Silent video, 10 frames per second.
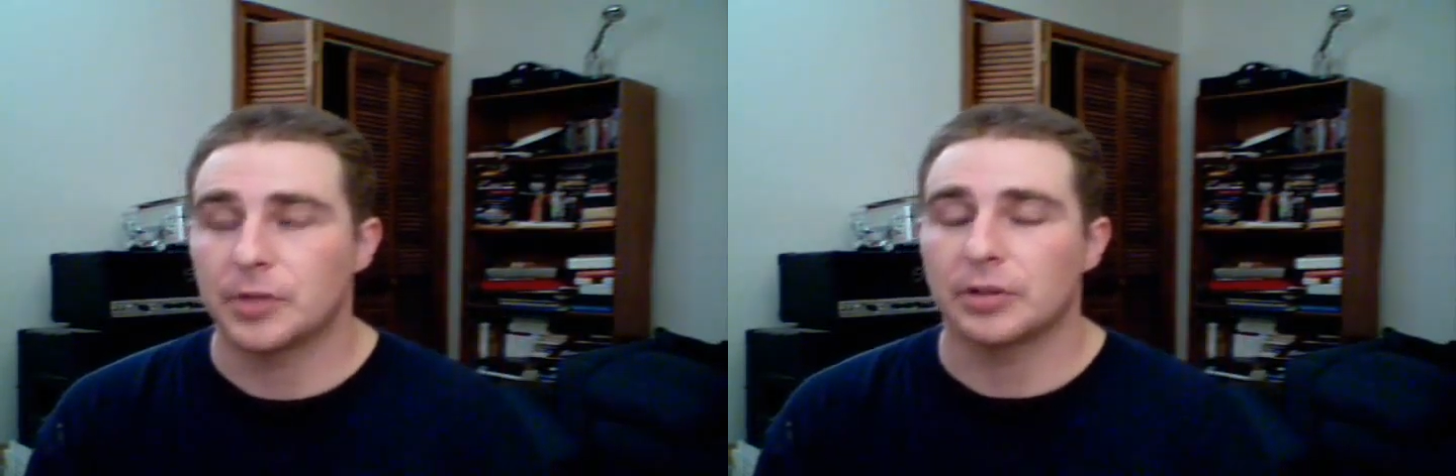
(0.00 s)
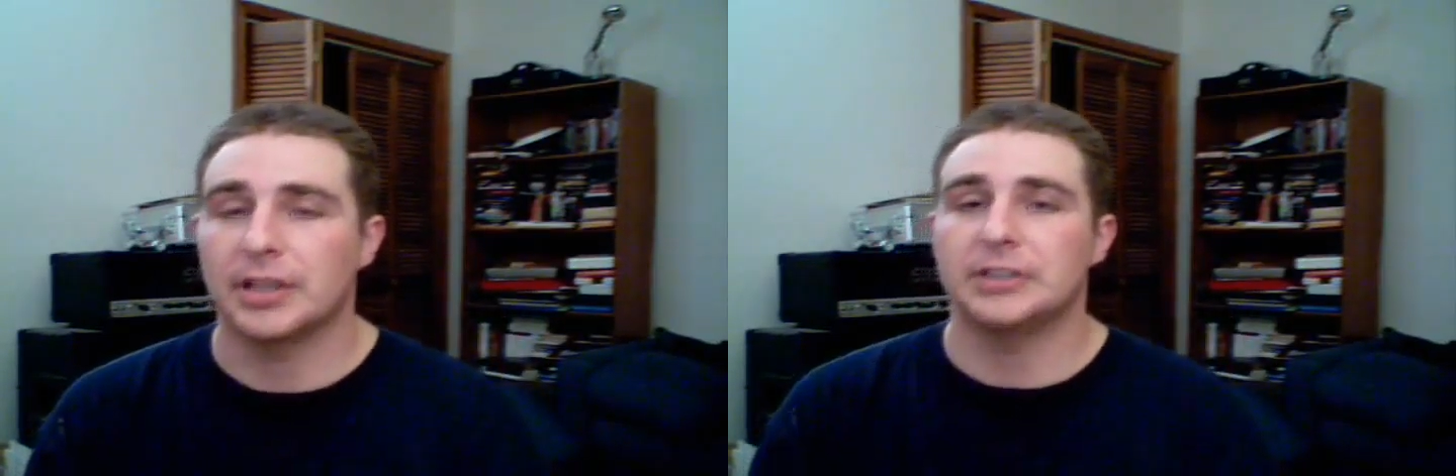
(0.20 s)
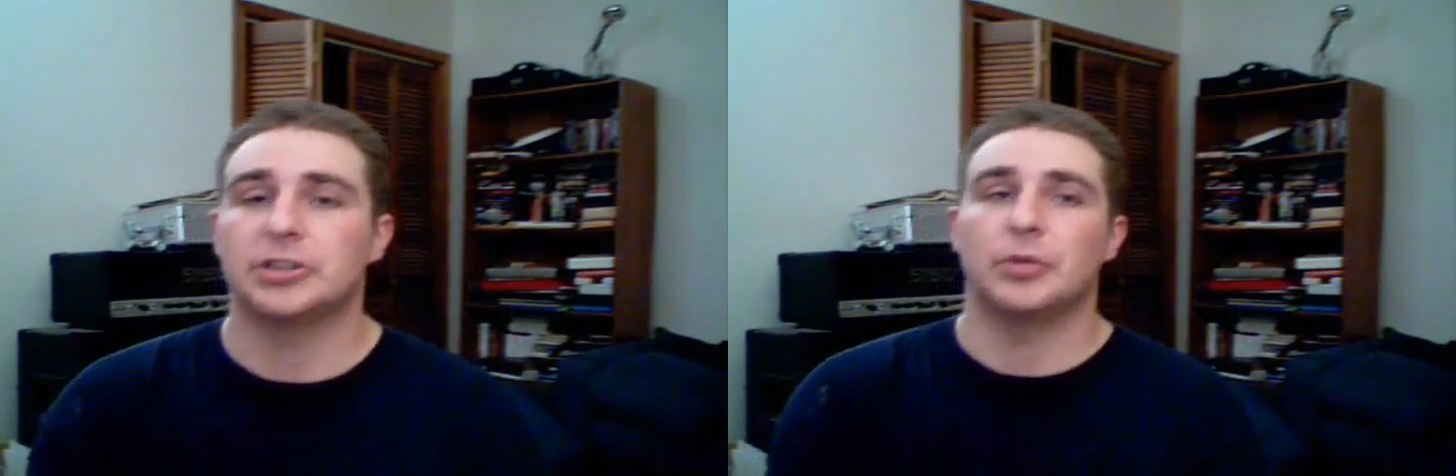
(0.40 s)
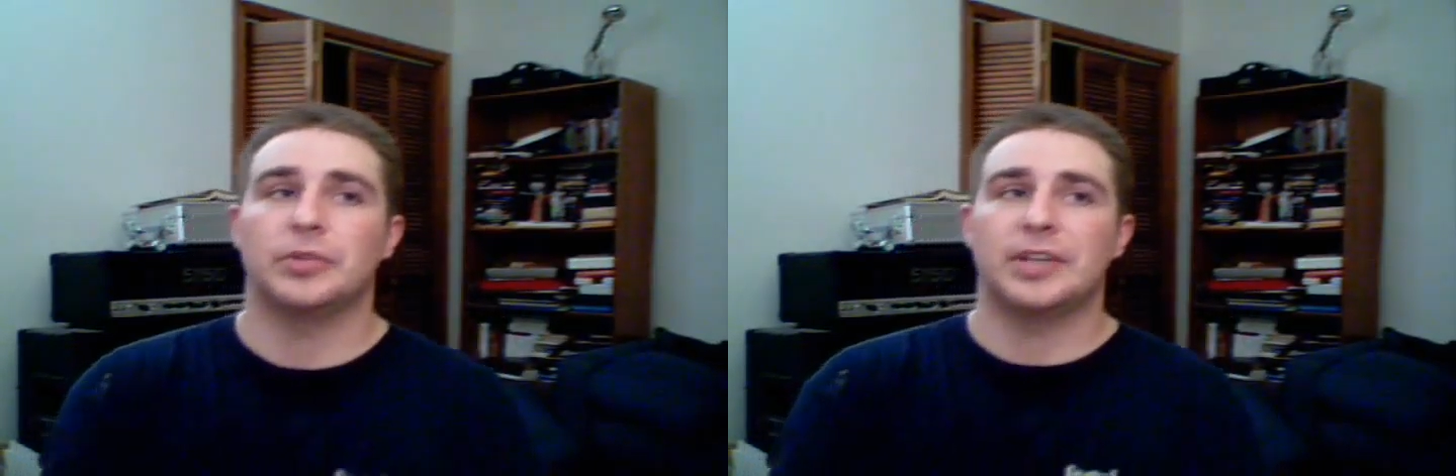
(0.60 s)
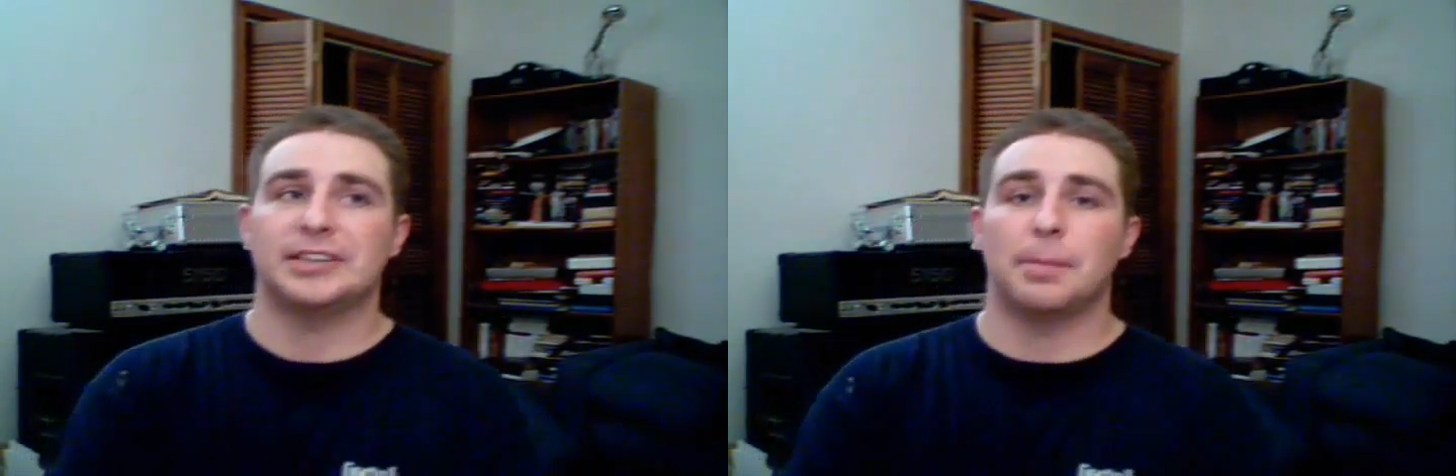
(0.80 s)
Okay, so
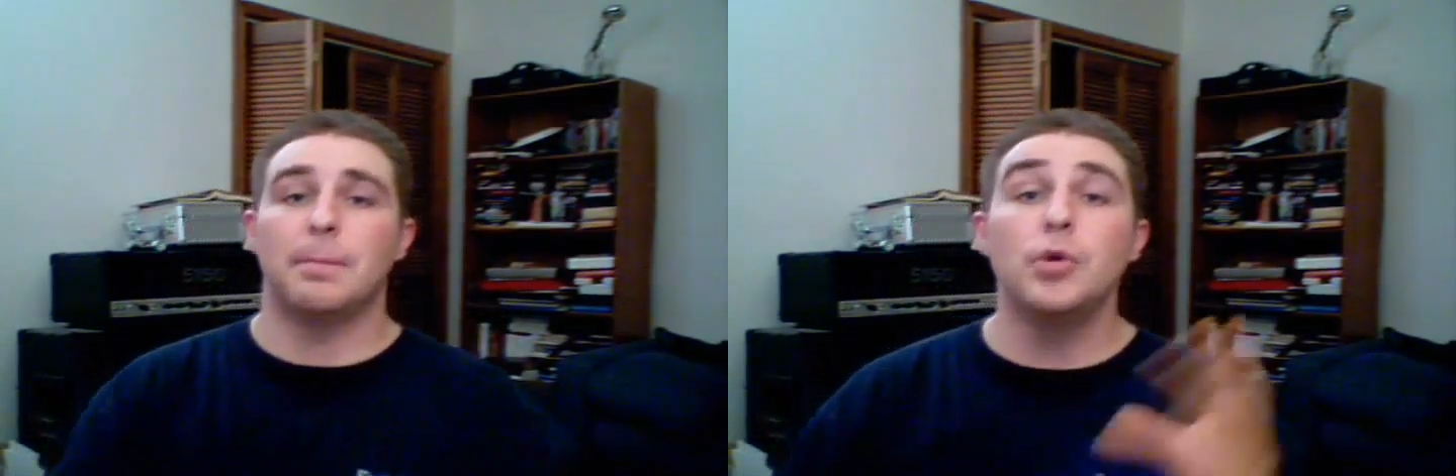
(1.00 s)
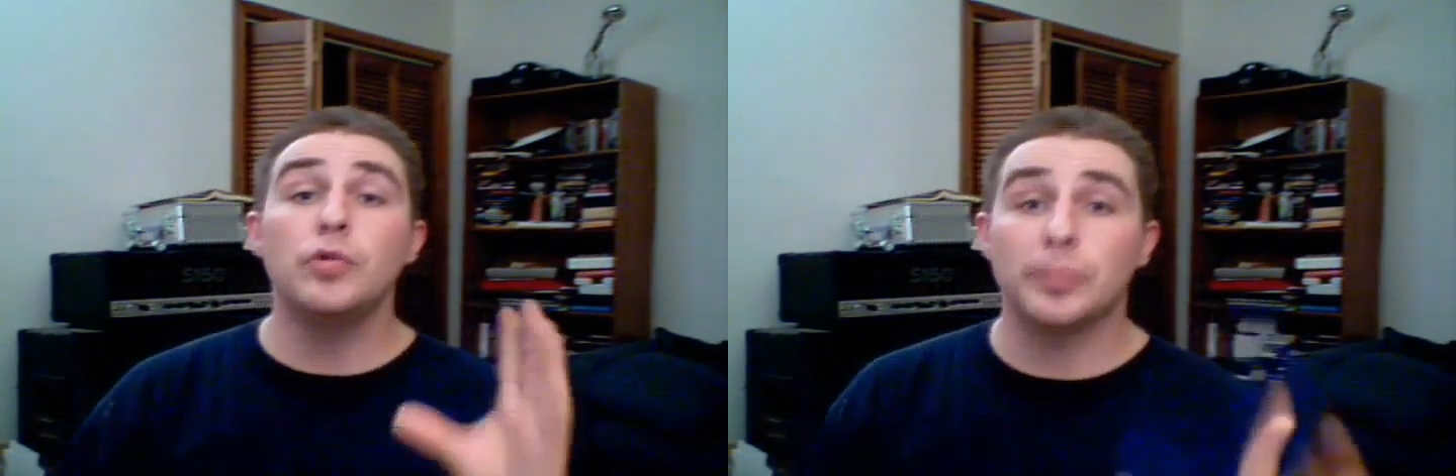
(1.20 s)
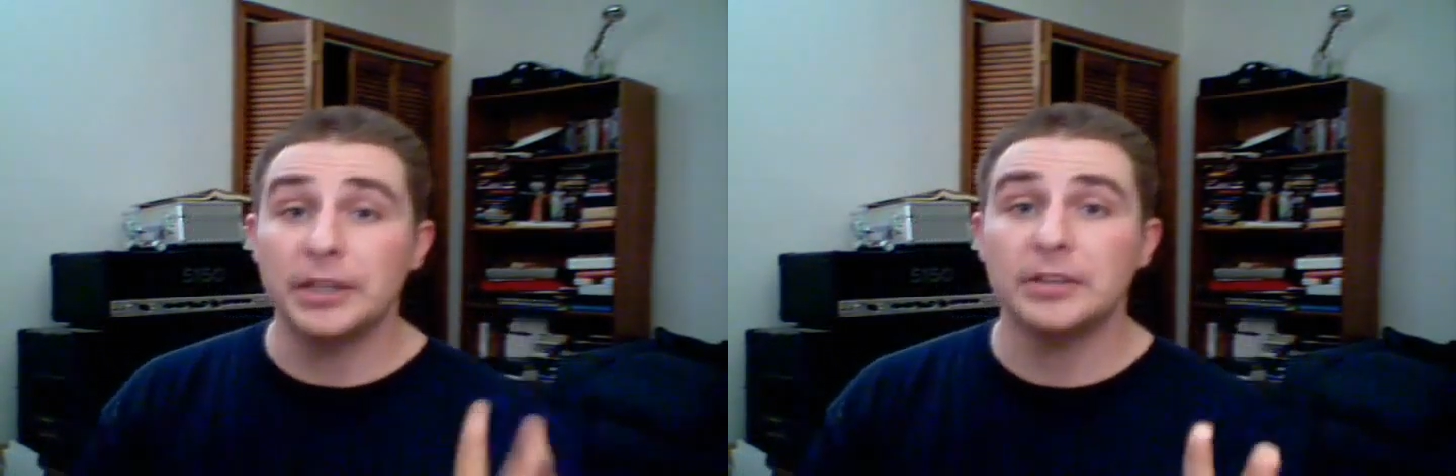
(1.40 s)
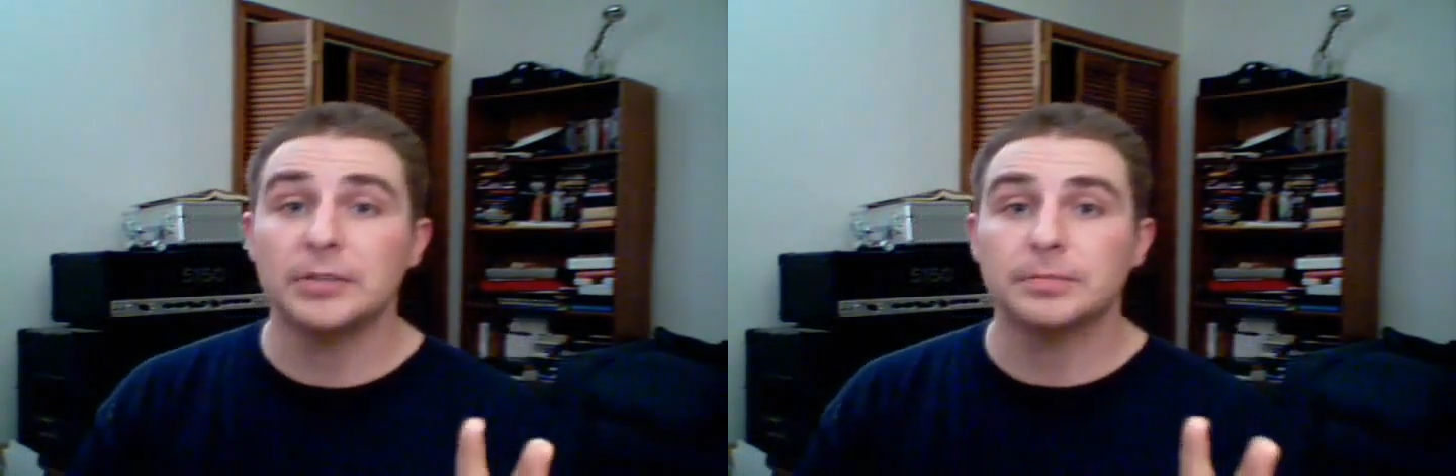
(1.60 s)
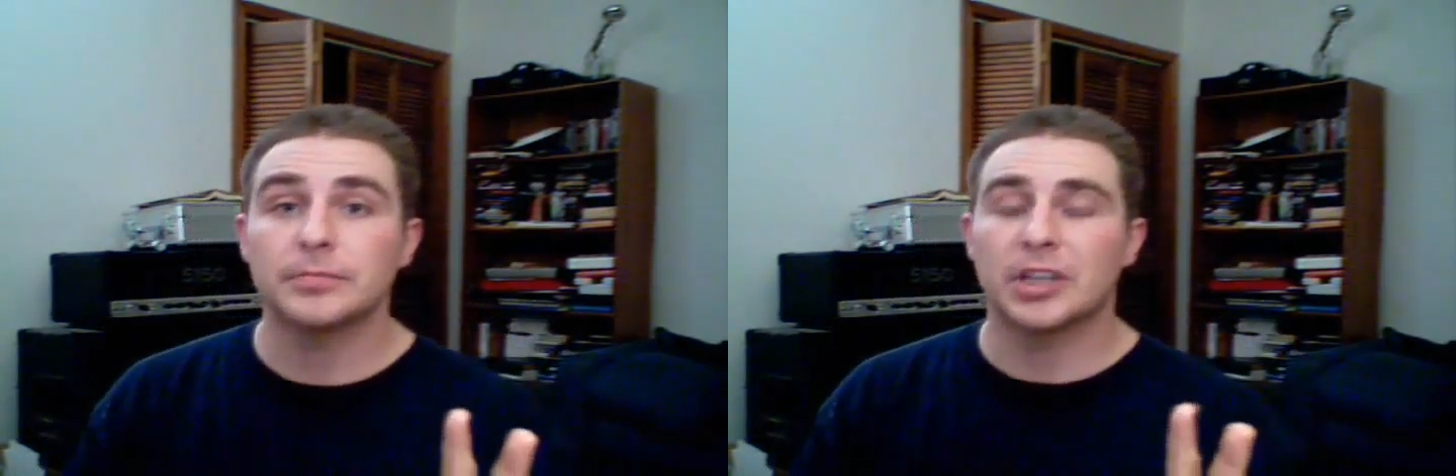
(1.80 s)
that's a movement,
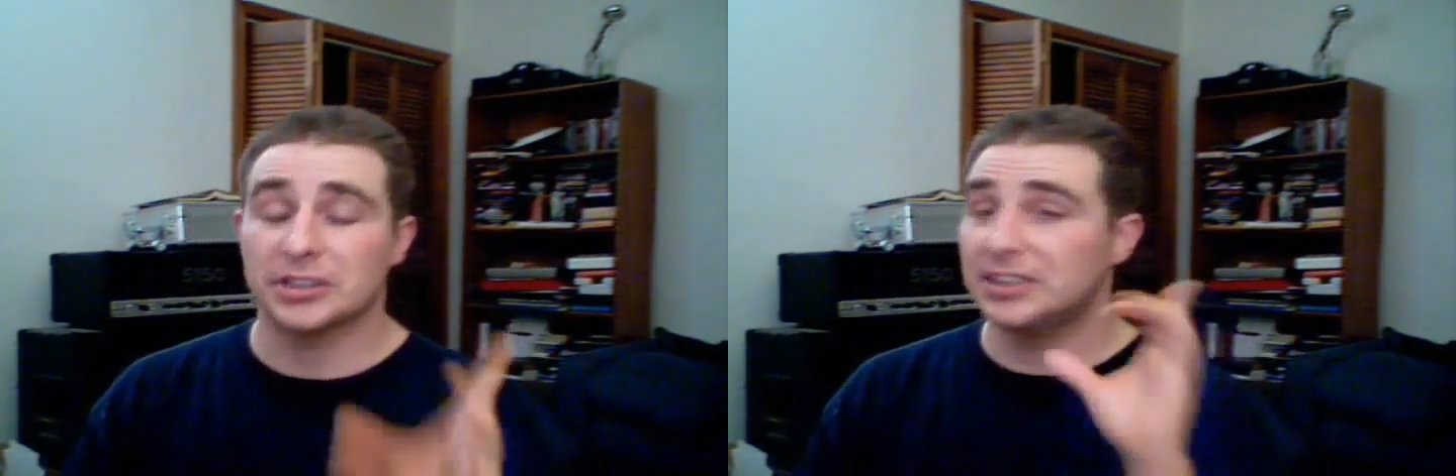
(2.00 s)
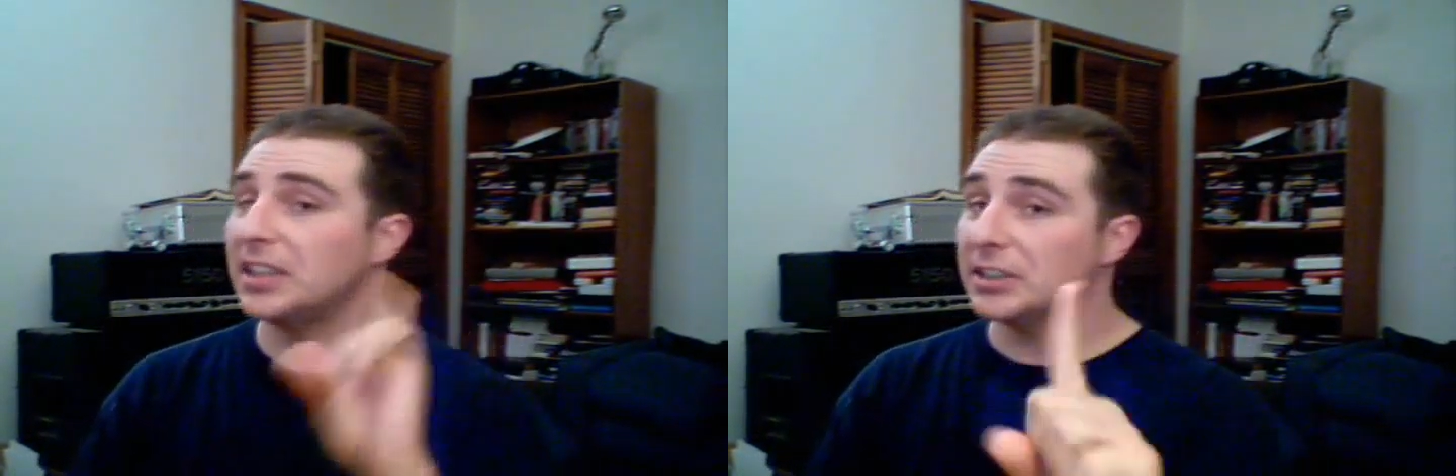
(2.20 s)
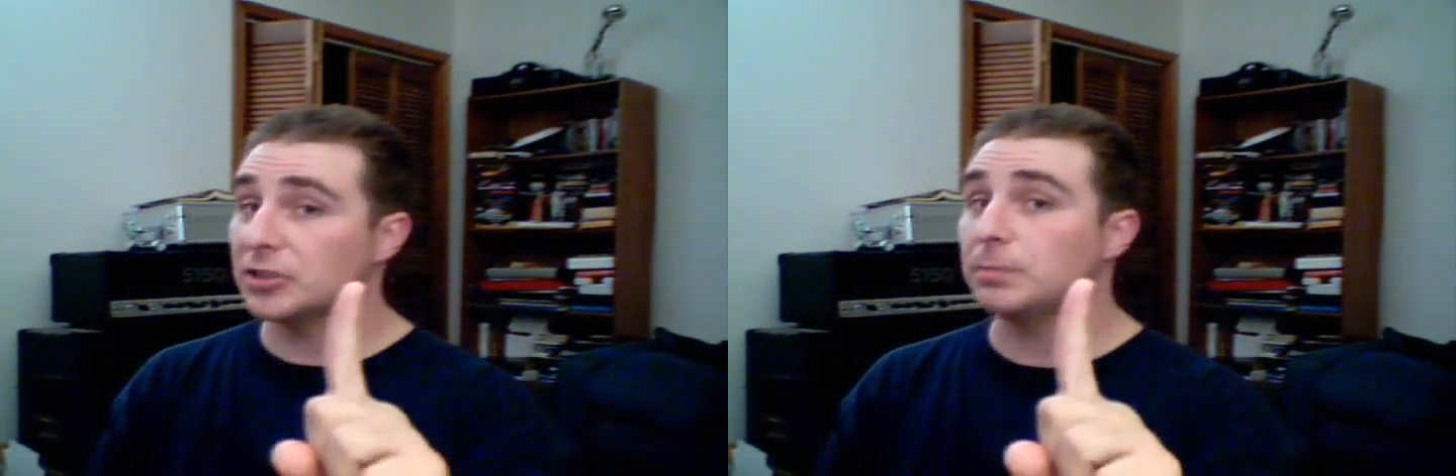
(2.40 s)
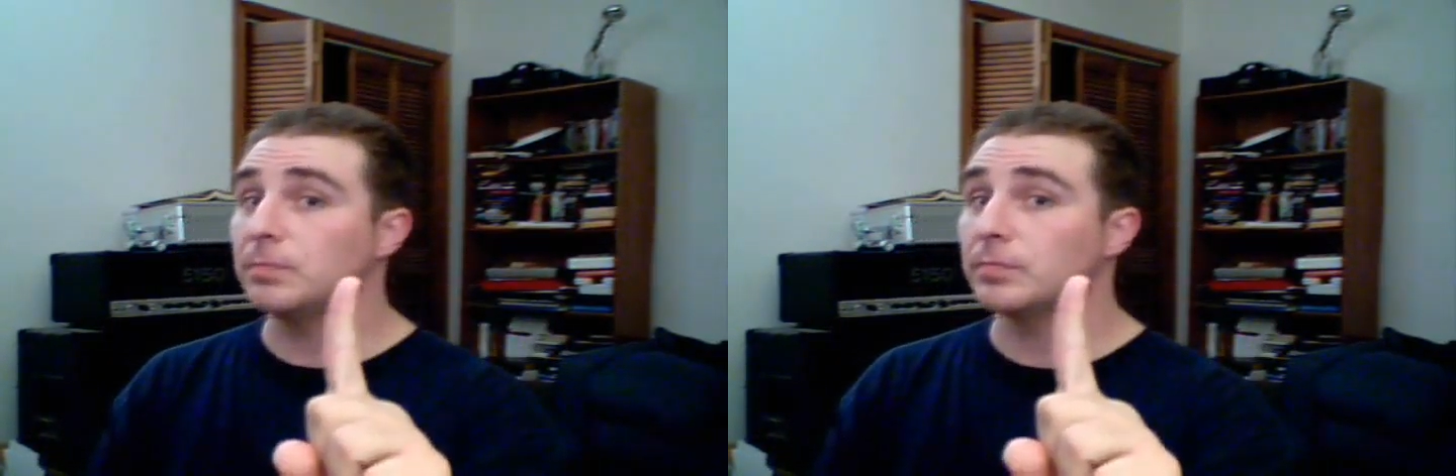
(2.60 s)
because it's an ism,